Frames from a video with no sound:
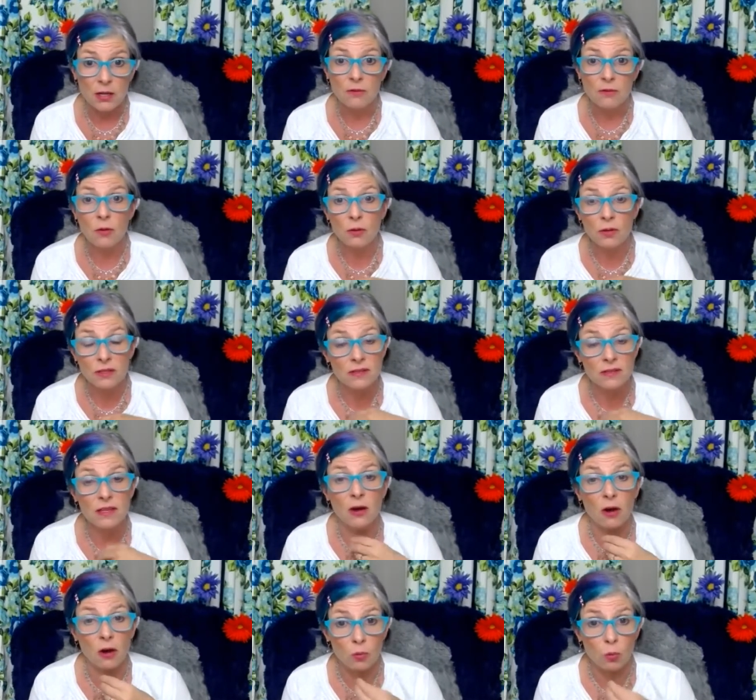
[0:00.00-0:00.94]

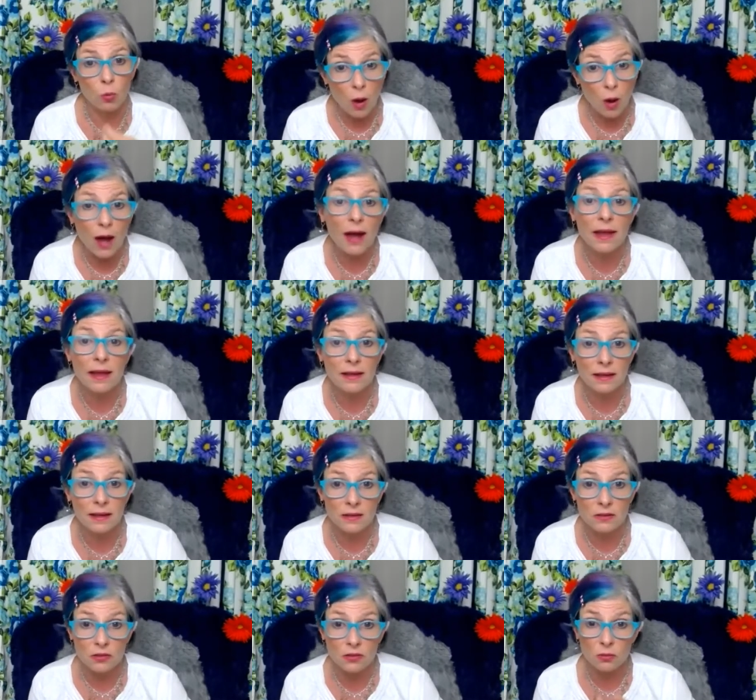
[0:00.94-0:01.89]
focusing on why it
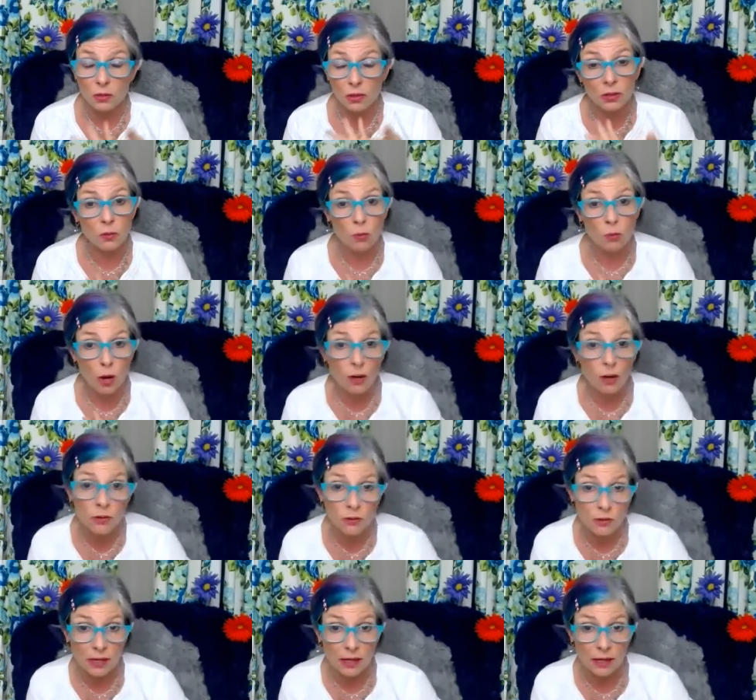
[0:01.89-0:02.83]
is you really want
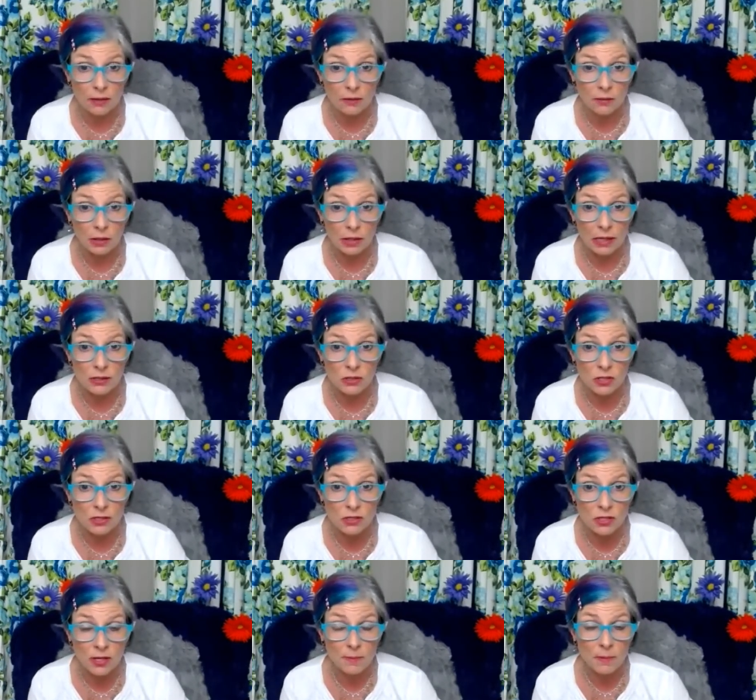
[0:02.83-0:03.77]
to create a
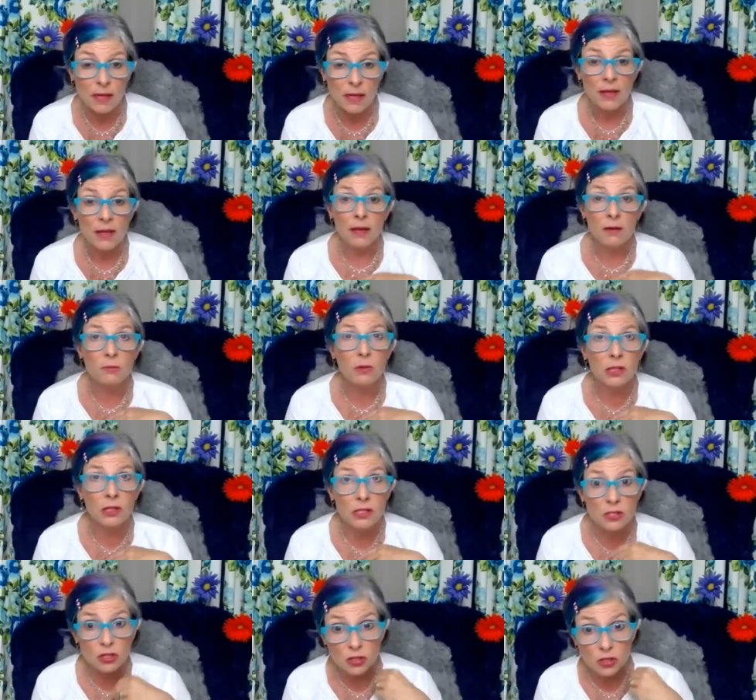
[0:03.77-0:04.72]
relationship, and
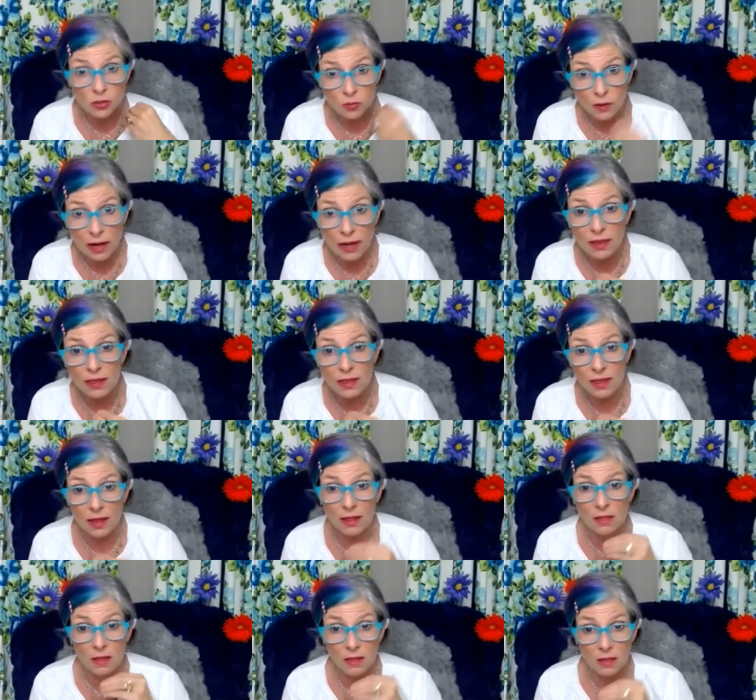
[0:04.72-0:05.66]
really
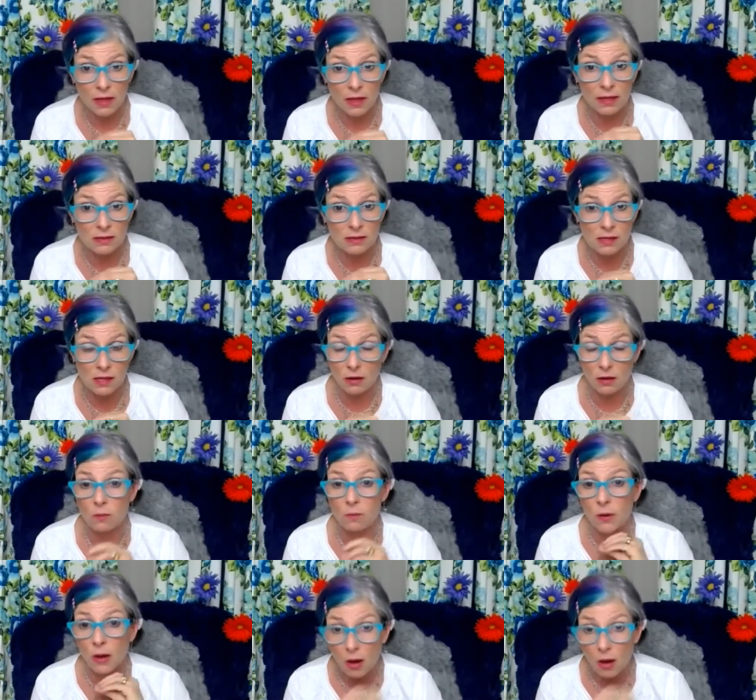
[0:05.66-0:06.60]
strengthen the things that
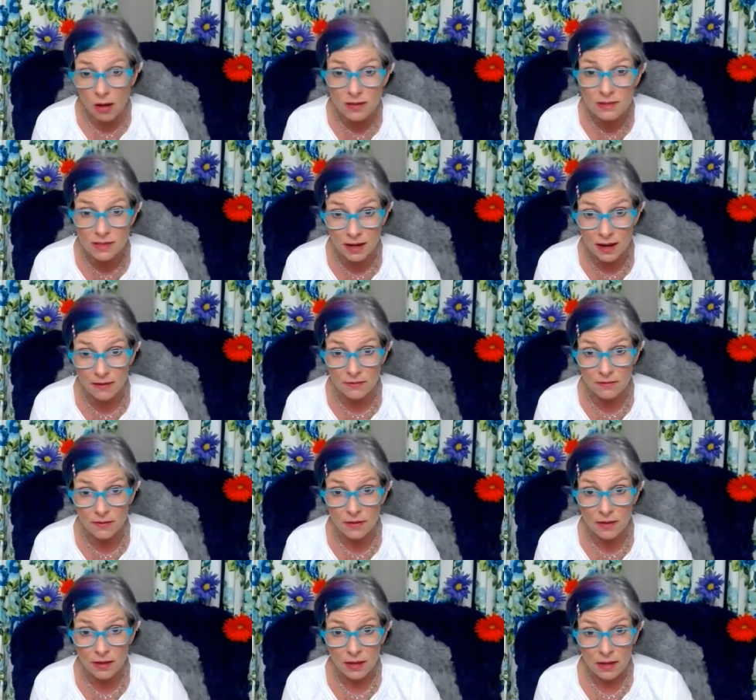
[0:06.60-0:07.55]
are positive
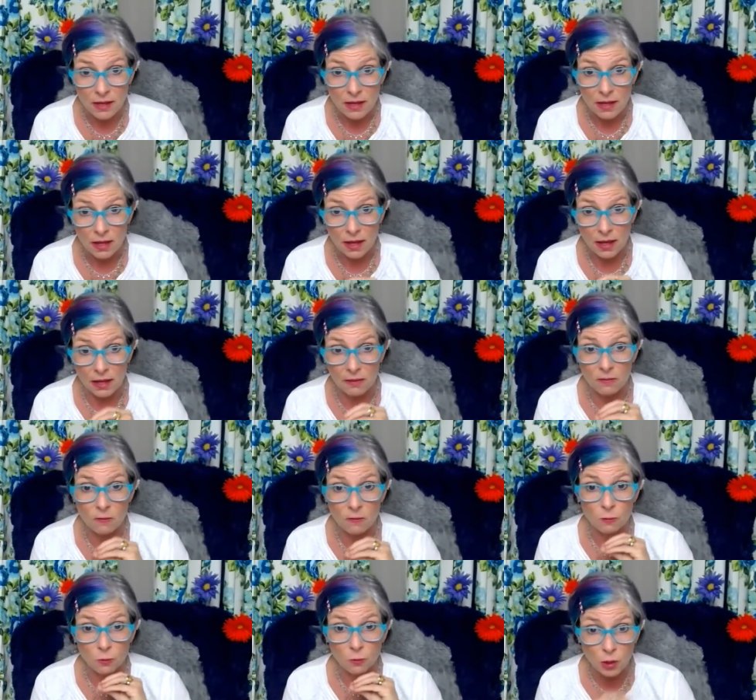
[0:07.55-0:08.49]
and
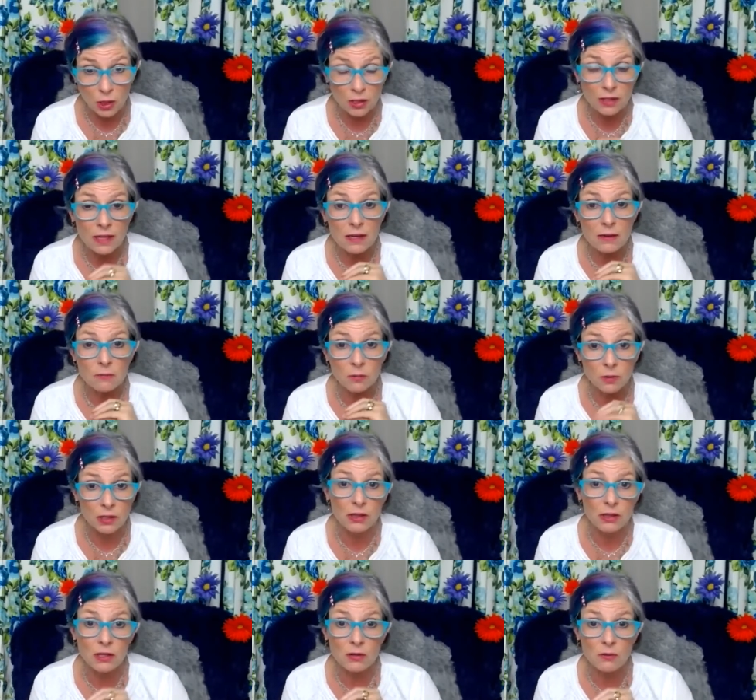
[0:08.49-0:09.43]
really,
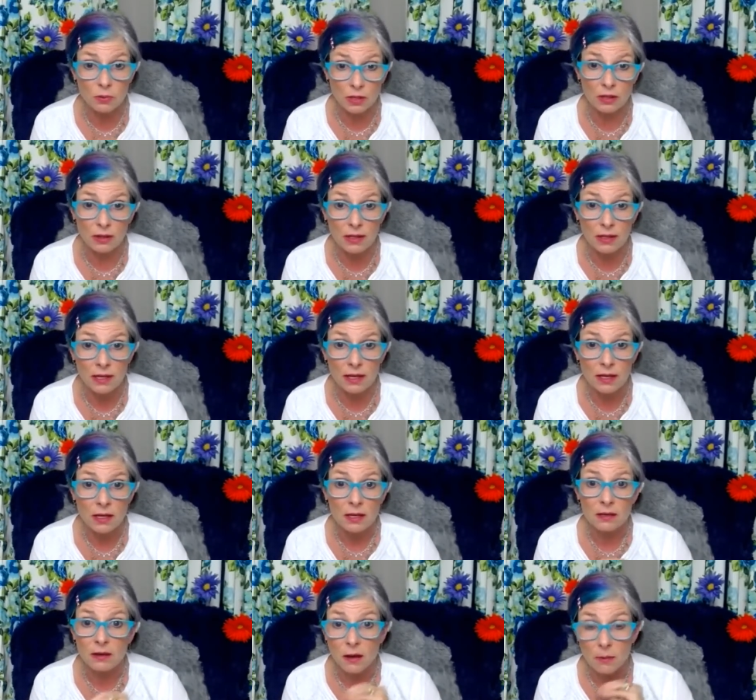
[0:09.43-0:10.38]
really, really
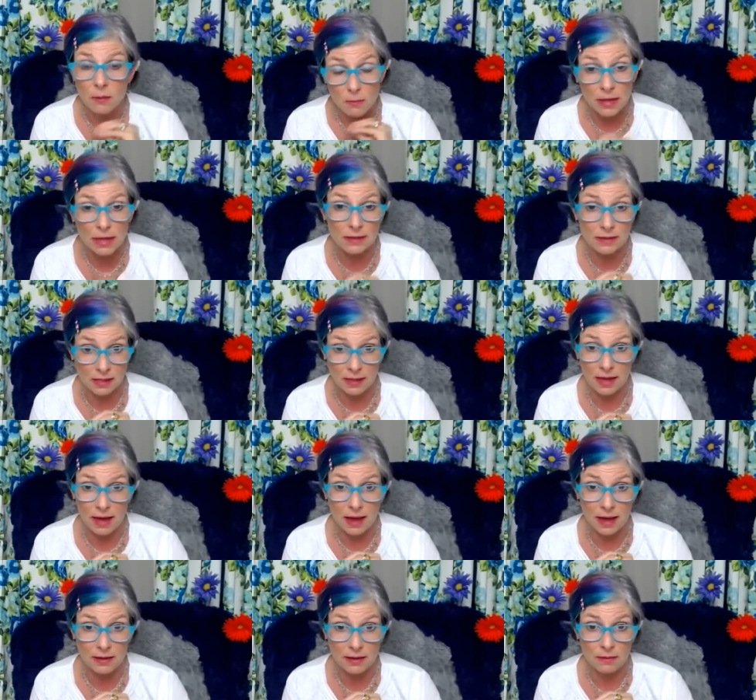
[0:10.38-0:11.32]
commit to
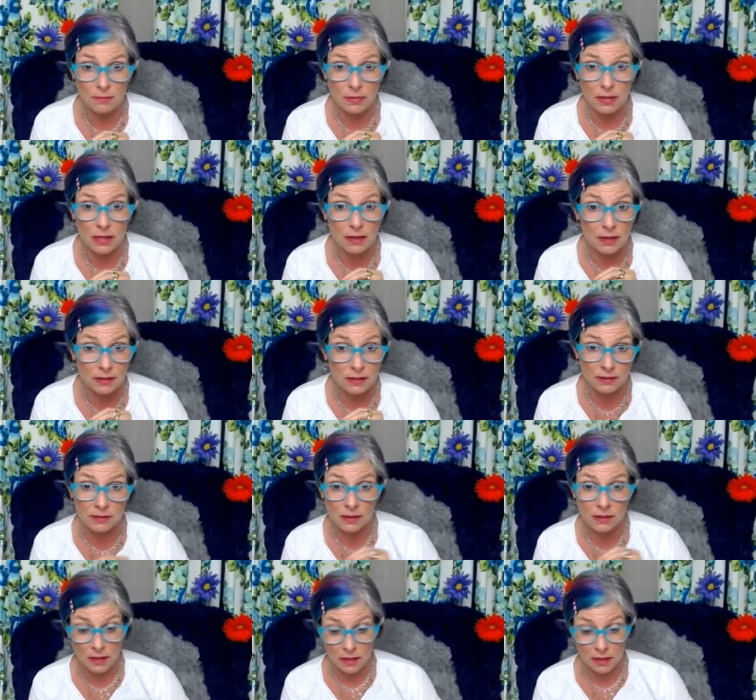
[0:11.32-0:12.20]
that because